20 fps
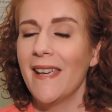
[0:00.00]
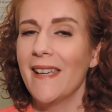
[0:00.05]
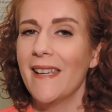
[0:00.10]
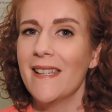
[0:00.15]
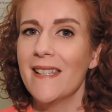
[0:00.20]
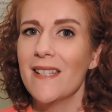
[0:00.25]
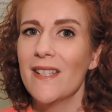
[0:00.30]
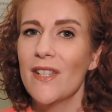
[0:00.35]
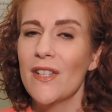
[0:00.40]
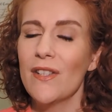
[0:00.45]

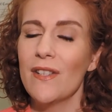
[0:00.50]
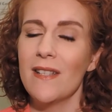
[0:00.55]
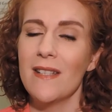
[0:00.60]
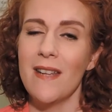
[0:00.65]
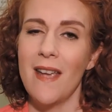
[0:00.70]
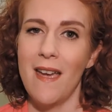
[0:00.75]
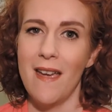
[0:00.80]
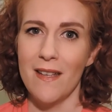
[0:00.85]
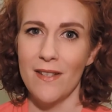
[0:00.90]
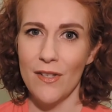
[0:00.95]
is to
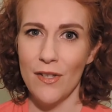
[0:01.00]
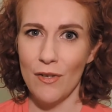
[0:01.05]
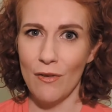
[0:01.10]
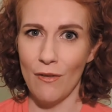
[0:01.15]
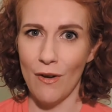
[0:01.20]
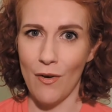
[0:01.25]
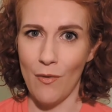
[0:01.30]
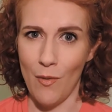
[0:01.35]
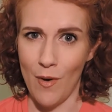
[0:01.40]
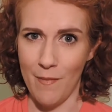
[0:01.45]
test
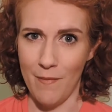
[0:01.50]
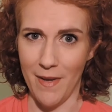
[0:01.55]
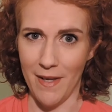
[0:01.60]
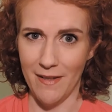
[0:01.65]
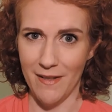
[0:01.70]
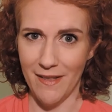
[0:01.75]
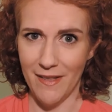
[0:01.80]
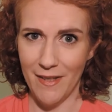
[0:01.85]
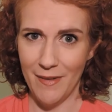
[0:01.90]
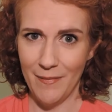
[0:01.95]
your
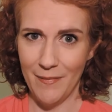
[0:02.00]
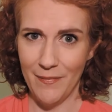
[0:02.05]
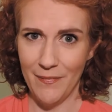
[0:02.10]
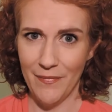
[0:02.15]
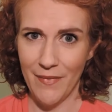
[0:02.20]
equipment.